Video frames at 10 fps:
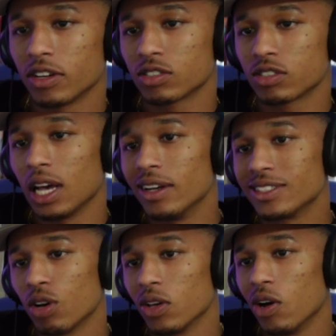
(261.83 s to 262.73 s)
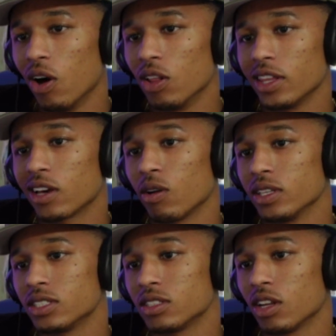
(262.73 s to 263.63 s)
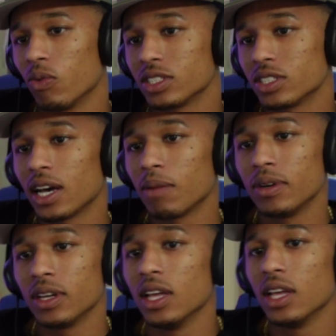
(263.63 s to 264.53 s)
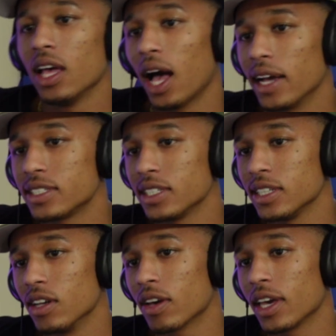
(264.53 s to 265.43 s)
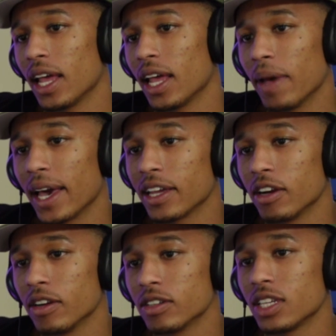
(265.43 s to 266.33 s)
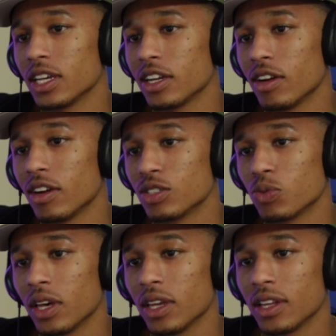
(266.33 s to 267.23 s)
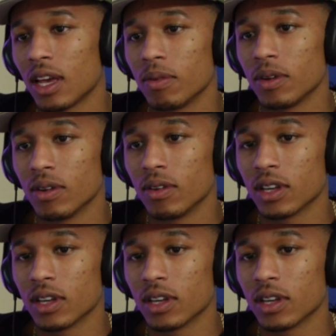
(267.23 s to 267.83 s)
So how is it they can only sit on one side? But I see, okay, they back here, sitting here, just waiting damn near, okay.